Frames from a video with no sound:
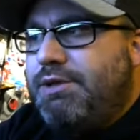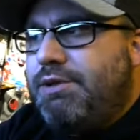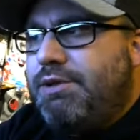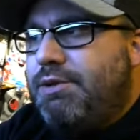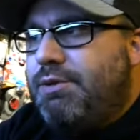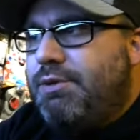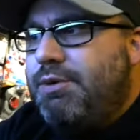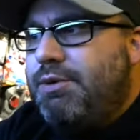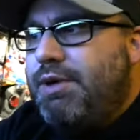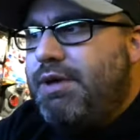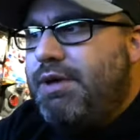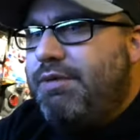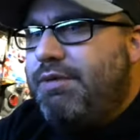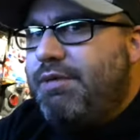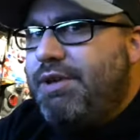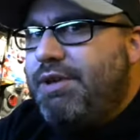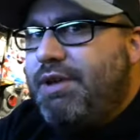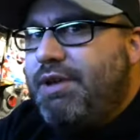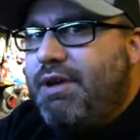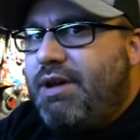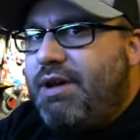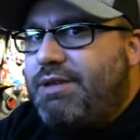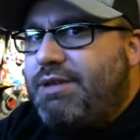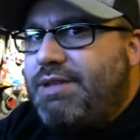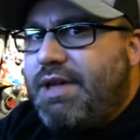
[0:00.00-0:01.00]
to even
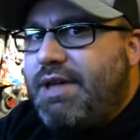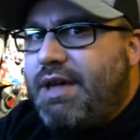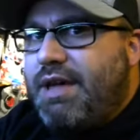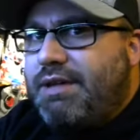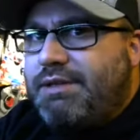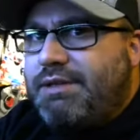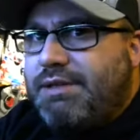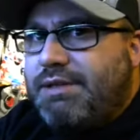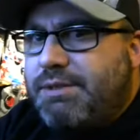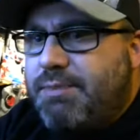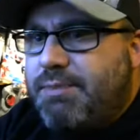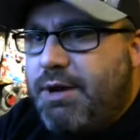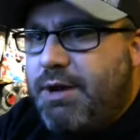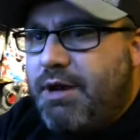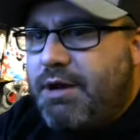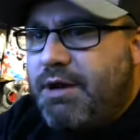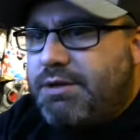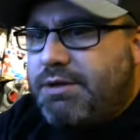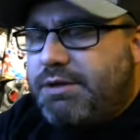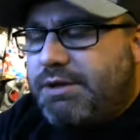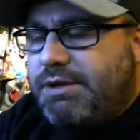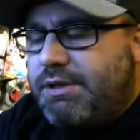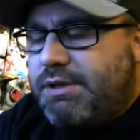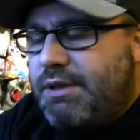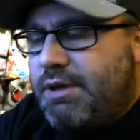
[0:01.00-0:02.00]
contact
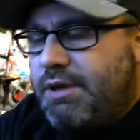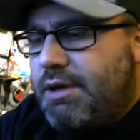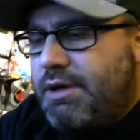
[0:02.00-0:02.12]
spirits.